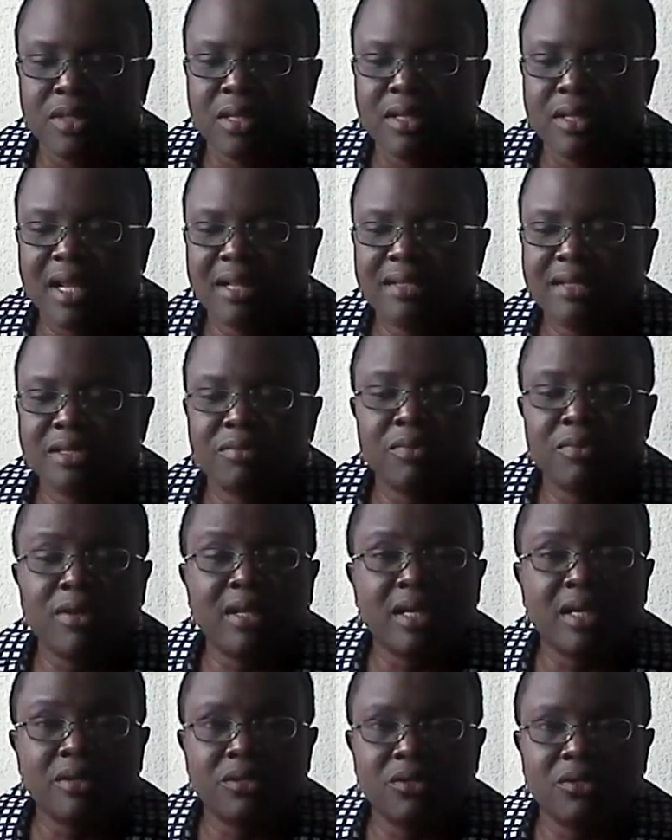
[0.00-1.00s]
That is
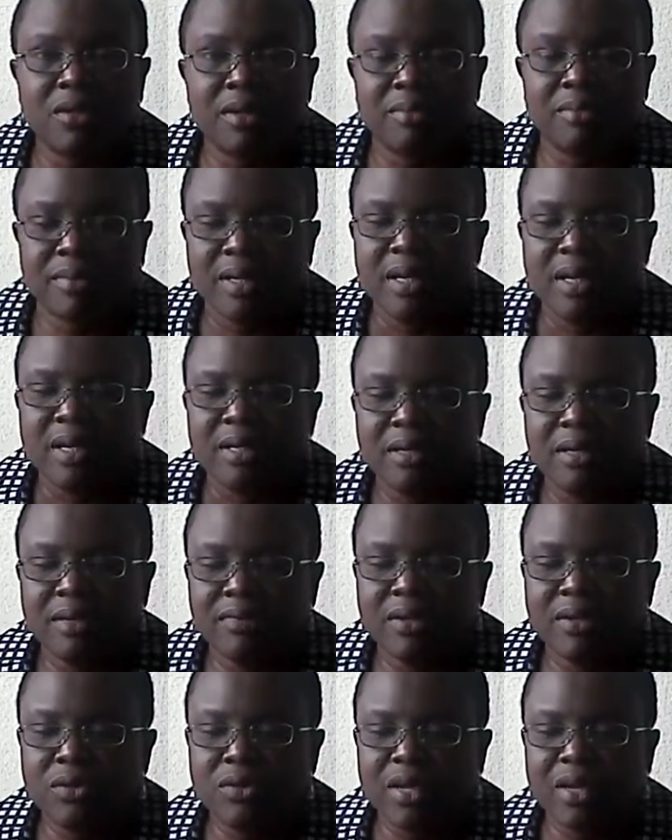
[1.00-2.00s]
Brother Joab
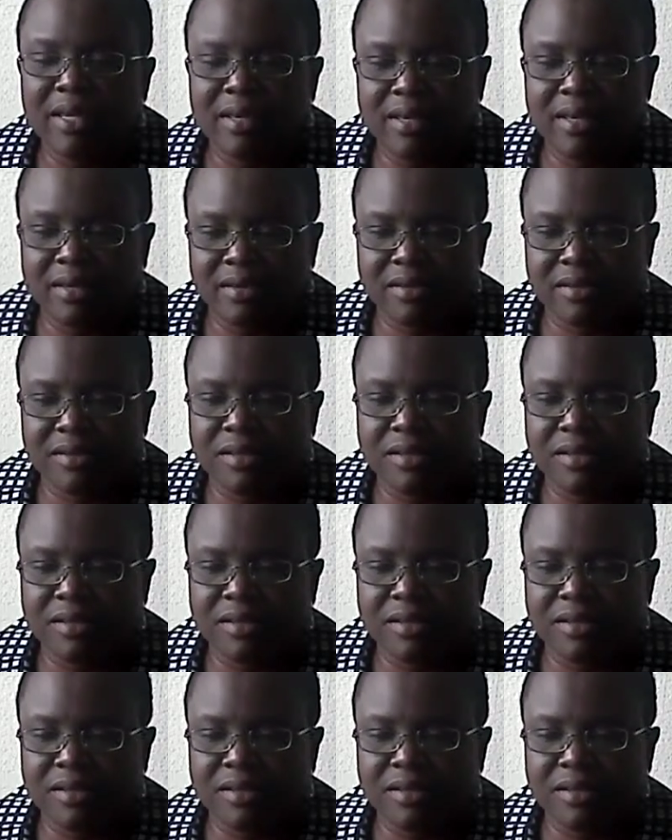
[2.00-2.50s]
giving you a kick,